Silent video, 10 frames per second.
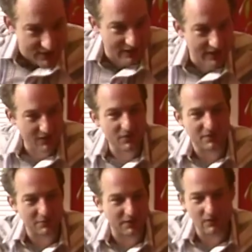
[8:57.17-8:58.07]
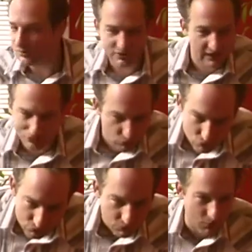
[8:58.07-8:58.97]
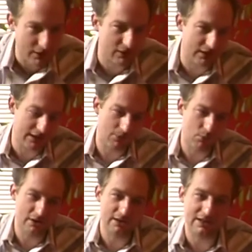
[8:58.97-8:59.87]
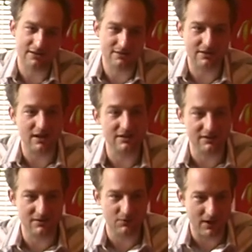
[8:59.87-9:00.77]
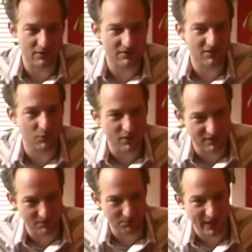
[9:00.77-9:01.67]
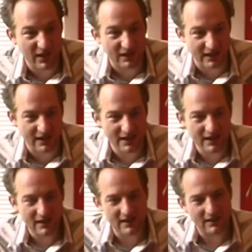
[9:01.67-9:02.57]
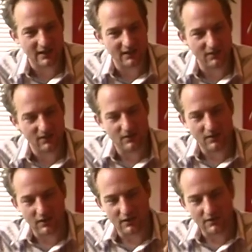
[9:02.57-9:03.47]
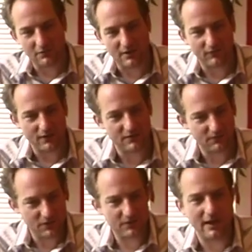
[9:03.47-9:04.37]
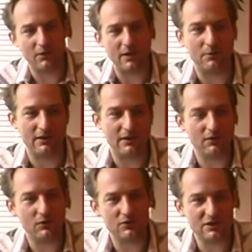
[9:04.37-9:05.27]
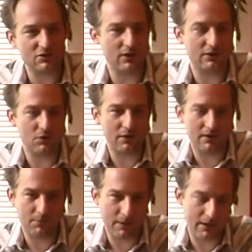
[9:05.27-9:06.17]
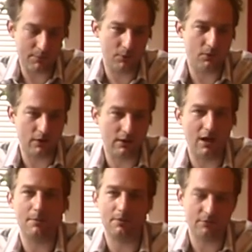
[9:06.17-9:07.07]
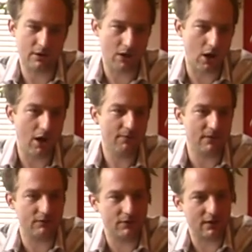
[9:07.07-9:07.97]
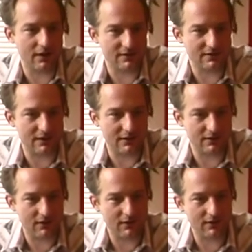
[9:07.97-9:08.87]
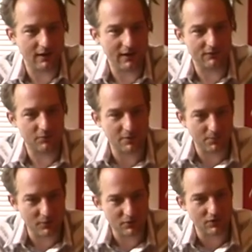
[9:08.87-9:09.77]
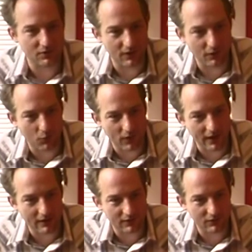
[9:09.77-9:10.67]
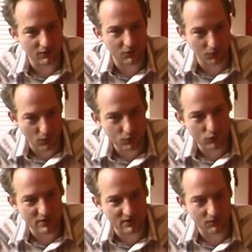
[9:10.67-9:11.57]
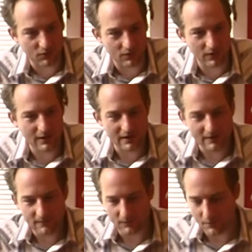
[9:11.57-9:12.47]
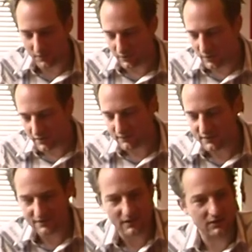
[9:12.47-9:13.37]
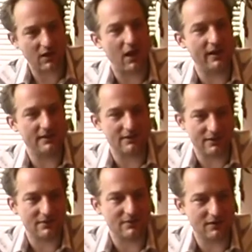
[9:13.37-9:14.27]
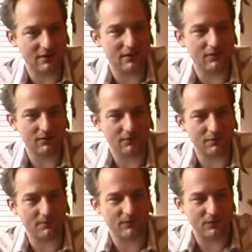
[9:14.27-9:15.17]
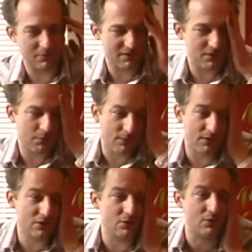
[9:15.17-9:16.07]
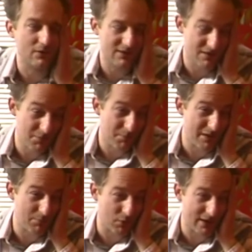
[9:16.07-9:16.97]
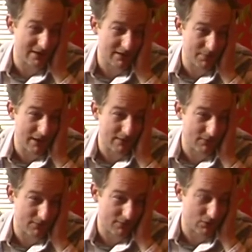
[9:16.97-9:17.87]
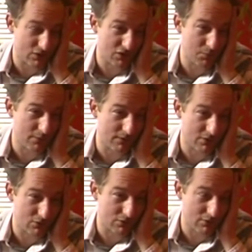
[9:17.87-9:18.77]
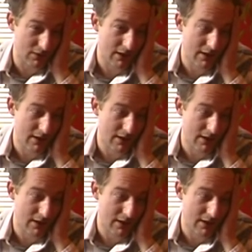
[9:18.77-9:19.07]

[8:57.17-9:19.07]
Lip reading: to kill them, you know, it's like wiggling its tusks around in someone's belly. And a lot of my friends feel that when they're just trying to go get a paper or a cup of coffee, for God's sake, not have to be butchered on the way to the grocery store from a lot of this unkindness, you know, from superficial. There's a big price to pay for superficial